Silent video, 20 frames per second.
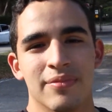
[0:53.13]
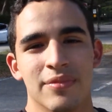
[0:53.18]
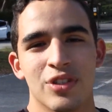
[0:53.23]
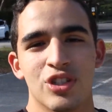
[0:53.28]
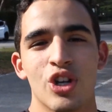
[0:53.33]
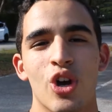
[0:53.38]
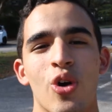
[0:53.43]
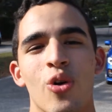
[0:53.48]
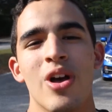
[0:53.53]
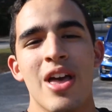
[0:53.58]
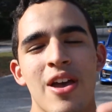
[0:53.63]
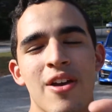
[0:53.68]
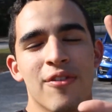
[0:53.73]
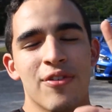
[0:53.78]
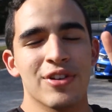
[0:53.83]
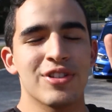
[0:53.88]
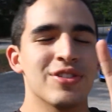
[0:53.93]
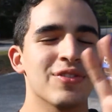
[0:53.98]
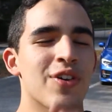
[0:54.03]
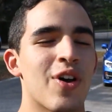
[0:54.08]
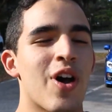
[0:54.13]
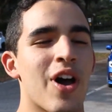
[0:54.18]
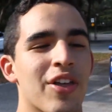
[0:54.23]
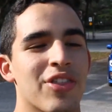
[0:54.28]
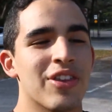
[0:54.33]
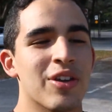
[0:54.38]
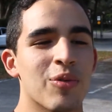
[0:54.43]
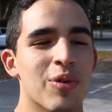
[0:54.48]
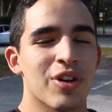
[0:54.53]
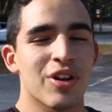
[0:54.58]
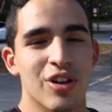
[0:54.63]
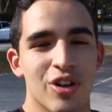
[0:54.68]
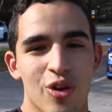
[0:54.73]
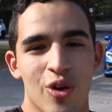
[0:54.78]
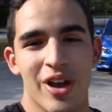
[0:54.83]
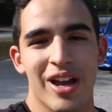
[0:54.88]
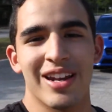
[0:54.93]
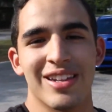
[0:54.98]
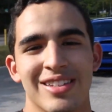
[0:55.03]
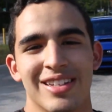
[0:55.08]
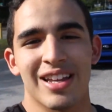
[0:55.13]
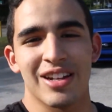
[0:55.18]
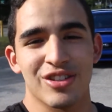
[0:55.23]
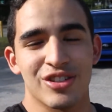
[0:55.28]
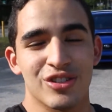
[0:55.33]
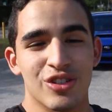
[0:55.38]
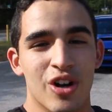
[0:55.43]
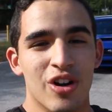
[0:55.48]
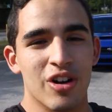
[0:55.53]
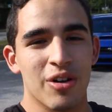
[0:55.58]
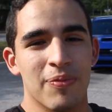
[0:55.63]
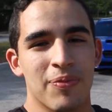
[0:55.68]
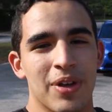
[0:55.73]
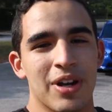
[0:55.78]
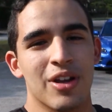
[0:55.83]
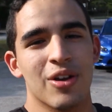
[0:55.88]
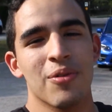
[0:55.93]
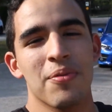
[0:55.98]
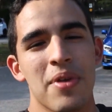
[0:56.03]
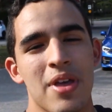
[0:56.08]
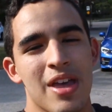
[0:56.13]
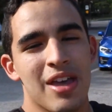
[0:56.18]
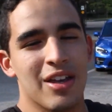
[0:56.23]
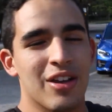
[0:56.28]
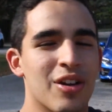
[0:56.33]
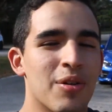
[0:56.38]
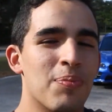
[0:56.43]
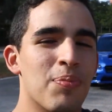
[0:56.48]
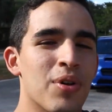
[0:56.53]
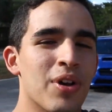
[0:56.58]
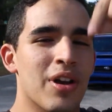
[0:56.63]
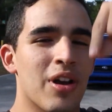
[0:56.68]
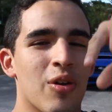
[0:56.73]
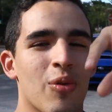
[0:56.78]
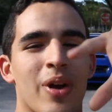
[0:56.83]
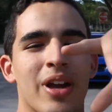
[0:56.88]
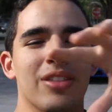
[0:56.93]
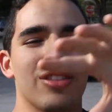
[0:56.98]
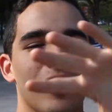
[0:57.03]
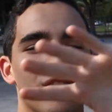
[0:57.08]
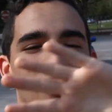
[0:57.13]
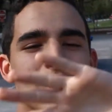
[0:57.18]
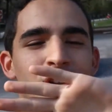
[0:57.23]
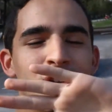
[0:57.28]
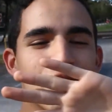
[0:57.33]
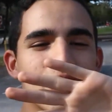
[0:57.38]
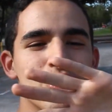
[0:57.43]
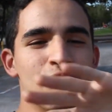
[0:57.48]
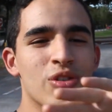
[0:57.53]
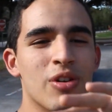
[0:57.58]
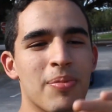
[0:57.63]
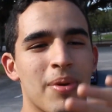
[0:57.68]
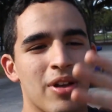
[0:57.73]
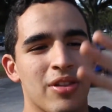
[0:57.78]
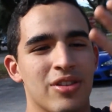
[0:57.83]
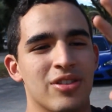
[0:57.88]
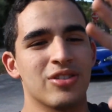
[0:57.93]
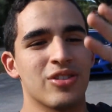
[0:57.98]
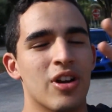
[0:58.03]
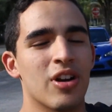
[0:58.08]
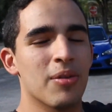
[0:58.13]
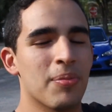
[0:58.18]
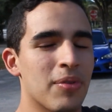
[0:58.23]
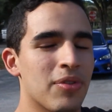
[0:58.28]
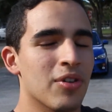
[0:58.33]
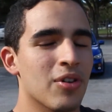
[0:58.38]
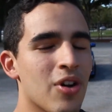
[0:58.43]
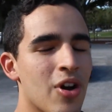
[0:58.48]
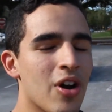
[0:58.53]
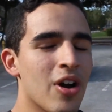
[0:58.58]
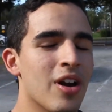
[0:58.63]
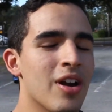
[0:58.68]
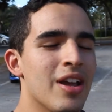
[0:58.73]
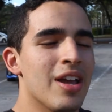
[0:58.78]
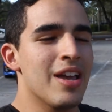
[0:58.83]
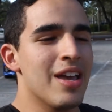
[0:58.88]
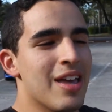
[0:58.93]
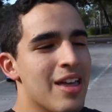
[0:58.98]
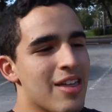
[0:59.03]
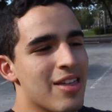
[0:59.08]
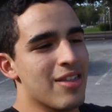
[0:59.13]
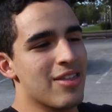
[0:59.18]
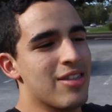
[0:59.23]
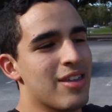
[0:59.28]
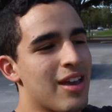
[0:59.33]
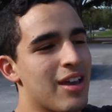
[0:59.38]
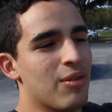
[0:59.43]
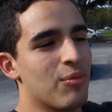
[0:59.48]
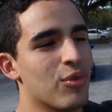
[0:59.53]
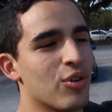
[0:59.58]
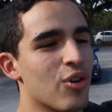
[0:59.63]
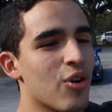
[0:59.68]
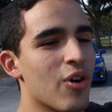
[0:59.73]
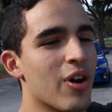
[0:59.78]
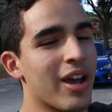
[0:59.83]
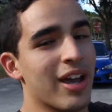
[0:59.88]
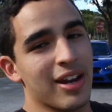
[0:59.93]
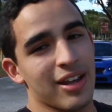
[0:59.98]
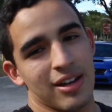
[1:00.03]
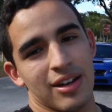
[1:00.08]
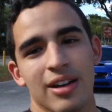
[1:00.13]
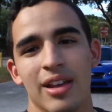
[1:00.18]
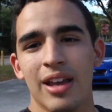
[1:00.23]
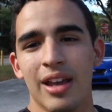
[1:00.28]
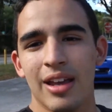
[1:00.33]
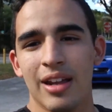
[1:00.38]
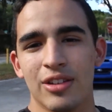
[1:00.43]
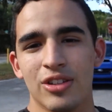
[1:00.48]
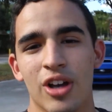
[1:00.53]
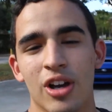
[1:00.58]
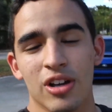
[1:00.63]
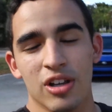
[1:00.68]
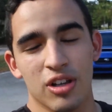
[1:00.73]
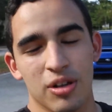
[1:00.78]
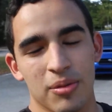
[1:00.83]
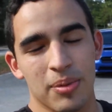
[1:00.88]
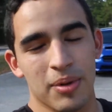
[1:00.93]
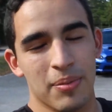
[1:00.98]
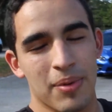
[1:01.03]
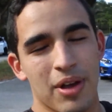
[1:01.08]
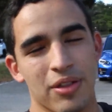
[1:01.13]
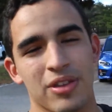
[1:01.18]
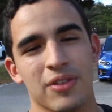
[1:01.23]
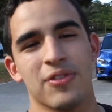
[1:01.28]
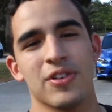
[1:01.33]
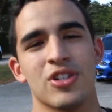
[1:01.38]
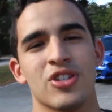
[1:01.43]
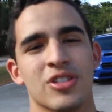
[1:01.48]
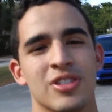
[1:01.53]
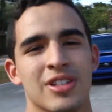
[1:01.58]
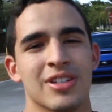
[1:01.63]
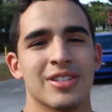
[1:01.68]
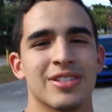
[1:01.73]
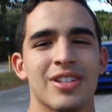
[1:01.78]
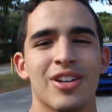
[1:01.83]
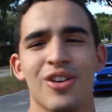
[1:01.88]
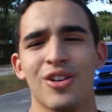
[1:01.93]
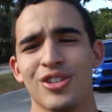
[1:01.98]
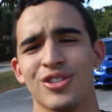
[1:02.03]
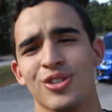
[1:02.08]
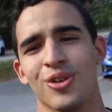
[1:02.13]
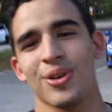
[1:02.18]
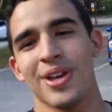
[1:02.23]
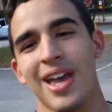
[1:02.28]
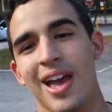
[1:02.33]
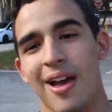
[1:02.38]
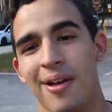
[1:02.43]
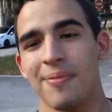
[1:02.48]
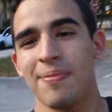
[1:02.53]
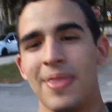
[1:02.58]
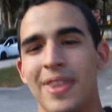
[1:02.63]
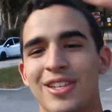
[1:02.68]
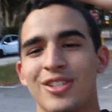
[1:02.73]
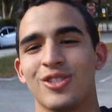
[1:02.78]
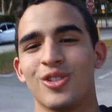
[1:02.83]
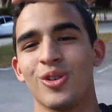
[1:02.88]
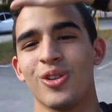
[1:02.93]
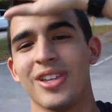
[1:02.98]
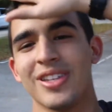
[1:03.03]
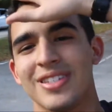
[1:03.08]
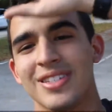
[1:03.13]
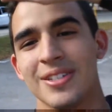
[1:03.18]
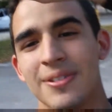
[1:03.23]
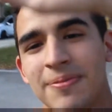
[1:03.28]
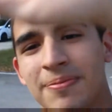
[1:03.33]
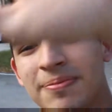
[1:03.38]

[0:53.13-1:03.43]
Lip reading: So first of all, I think we're gonna go ahead and get a startup video. I'm gonna put right there a little shoe about the startup of the car, and then we'll go ahead and talk a little bit about the features and exterior. So yeah, let's do this.